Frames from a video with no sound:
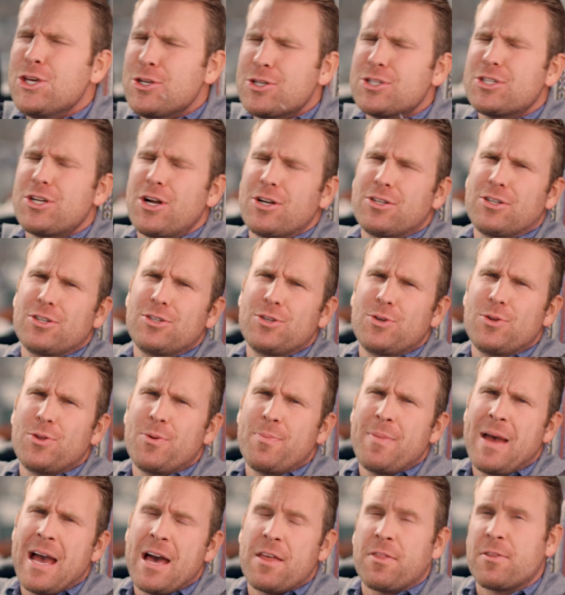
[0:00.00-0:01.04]
you start to do
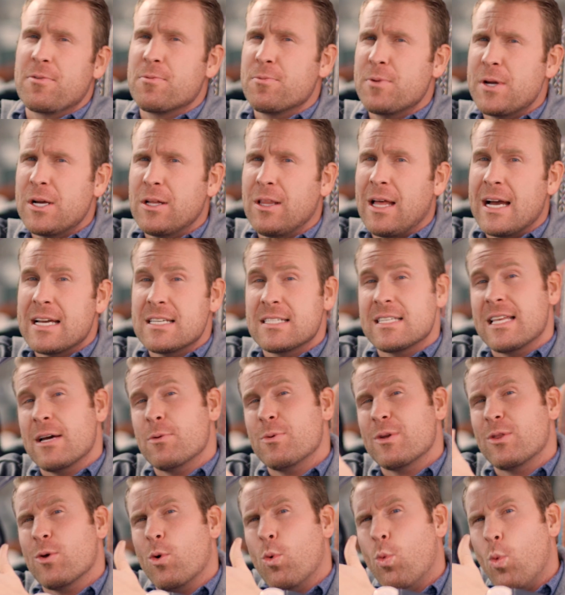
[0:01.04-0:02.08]
the math and realize
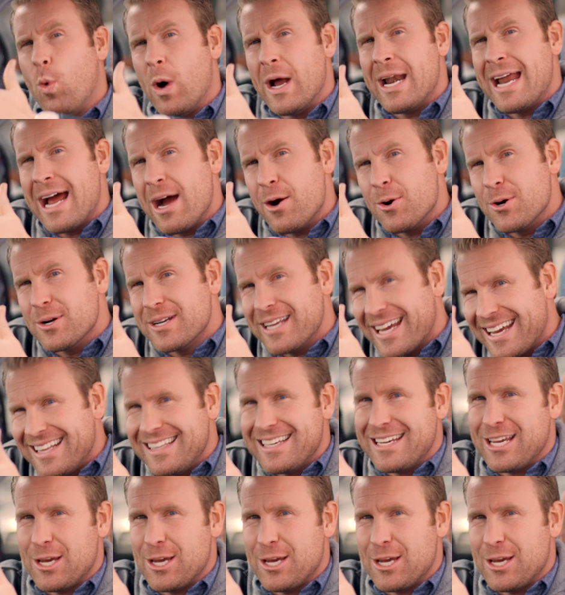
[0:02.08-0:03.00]
that with a 1 hour daily